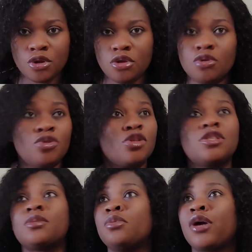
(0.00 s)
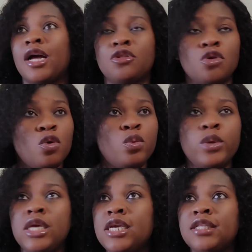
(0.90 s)
You know, he doesn't smoke at all.
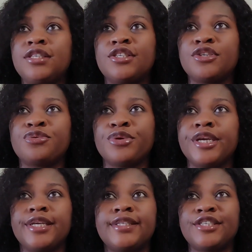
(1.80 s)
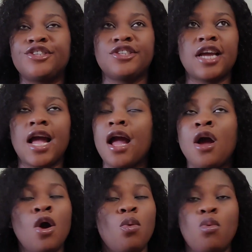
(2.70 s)
Weed, cigarette, shisha,
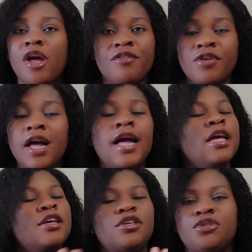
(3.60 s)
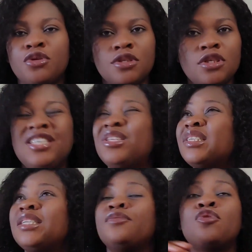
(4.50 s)
whatever. He doesn't
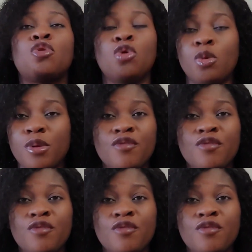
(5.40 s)
even club.